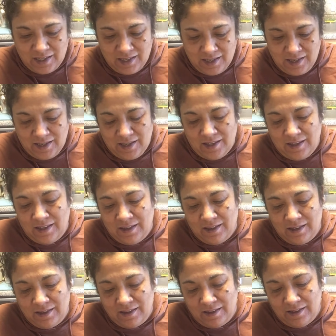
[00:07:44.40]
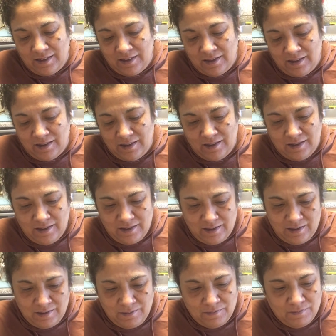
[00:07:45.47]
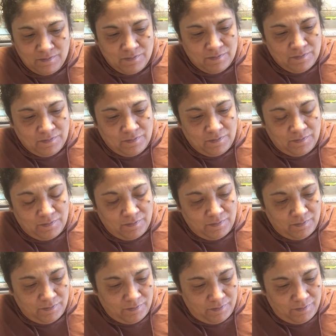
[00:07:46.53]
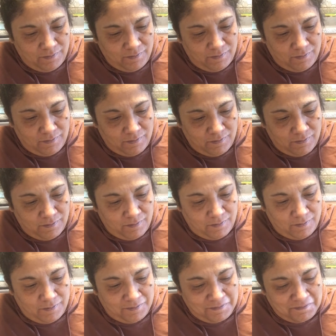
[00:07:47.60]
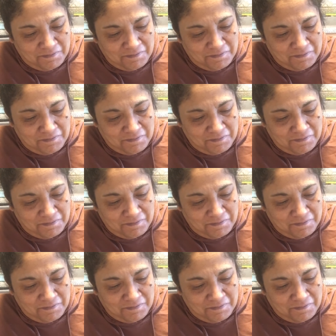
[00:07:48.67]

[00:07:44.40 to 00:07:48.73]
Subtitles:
[no speech]